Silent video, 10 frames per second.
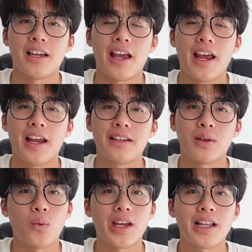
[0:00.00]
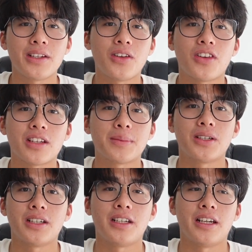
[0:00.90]
and the way I like to think
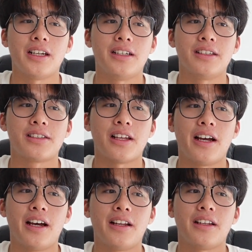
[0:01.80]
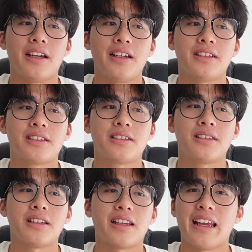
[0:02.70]
about it is that
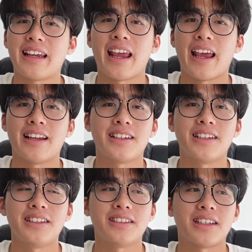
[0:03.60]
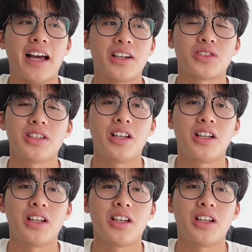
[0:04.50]
in Canada, it's actually a